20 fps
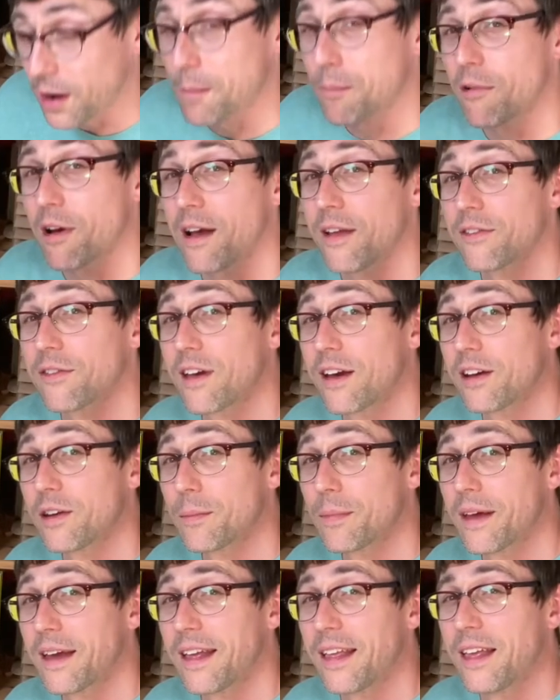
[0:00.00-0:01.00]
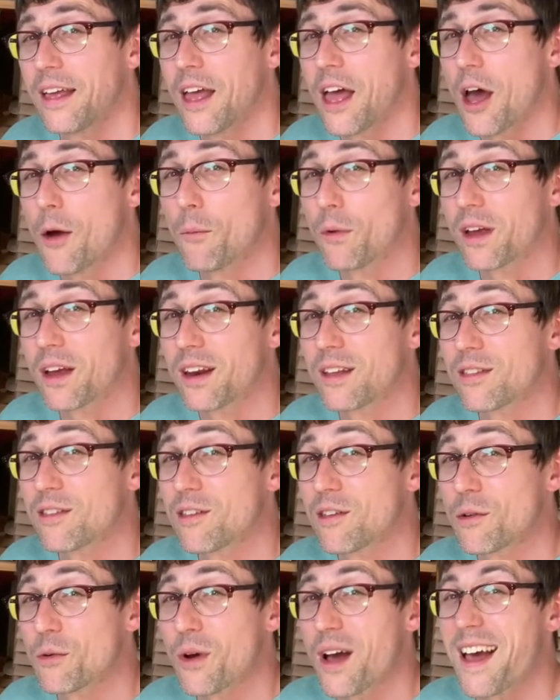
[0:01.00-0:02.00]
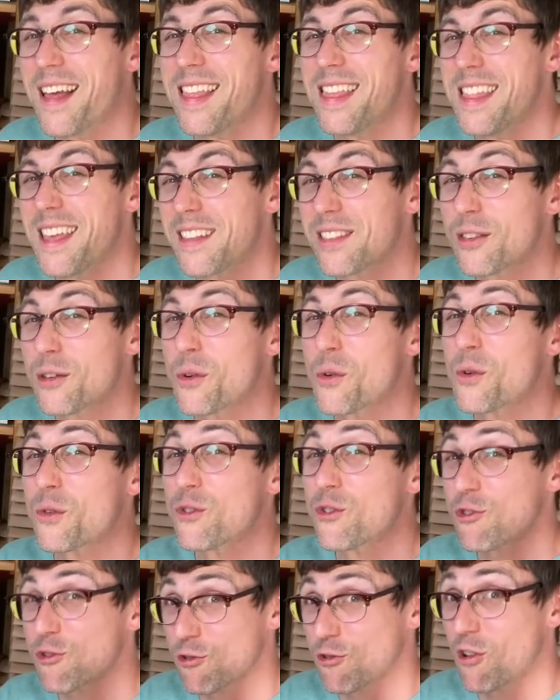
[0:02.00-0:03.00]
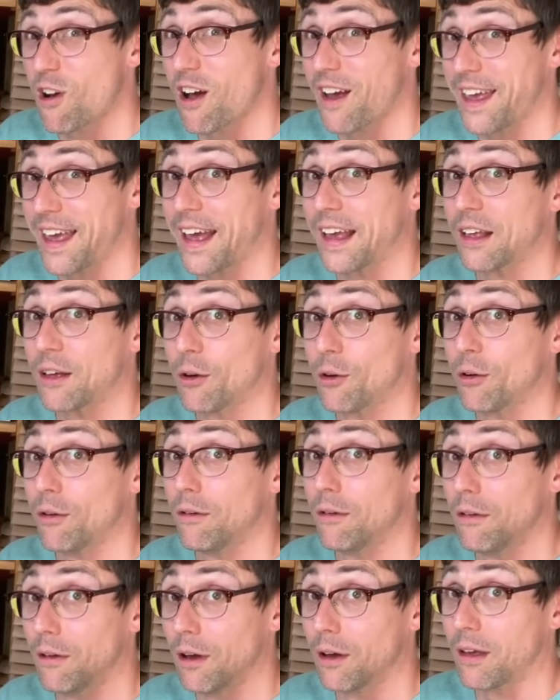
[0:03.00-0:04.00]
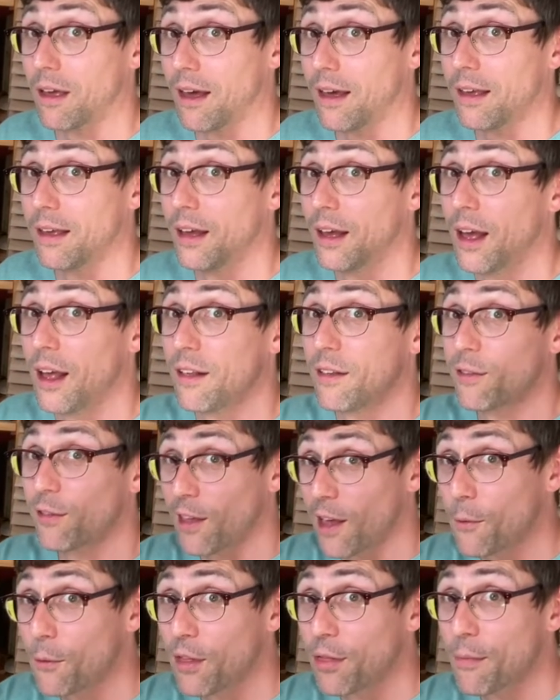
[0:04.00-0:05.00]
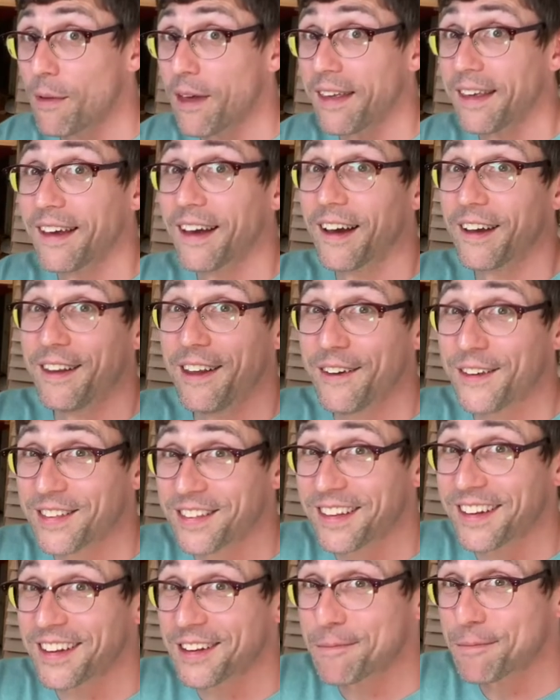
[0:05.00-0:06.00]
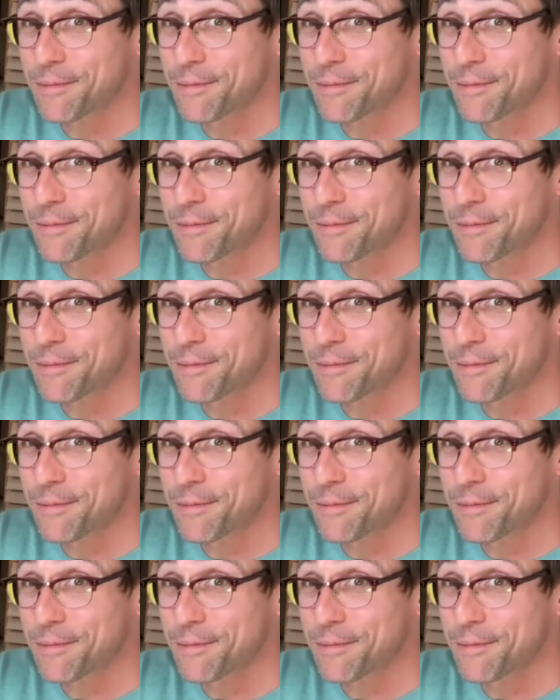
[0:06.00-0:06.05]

to branch out a bit and we're going to do a little triangle, okay? Stay with me. I know it's getting